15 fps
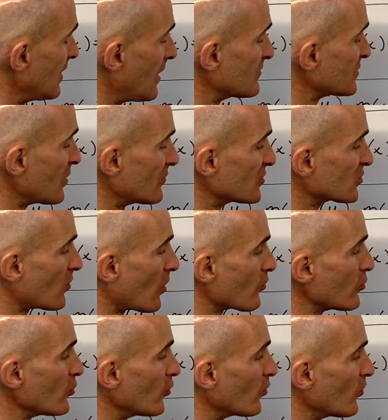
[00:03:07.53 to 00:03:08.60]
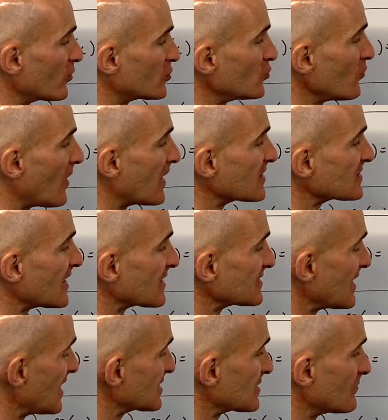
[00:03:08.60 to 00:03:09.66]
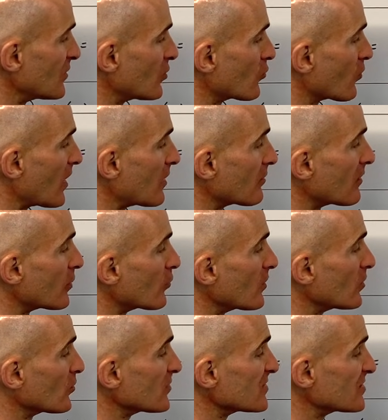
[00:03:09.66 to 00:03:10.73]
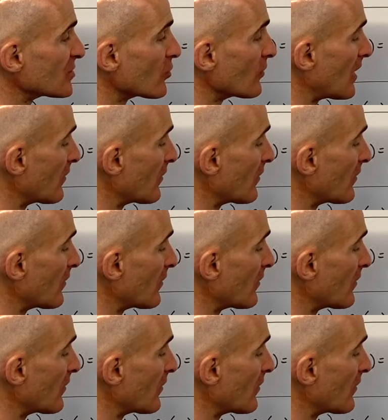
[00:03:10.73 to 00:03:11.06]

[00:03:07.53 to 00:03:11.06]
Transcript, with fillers: the square root, 2 minus x has to be greater than or equal to 0.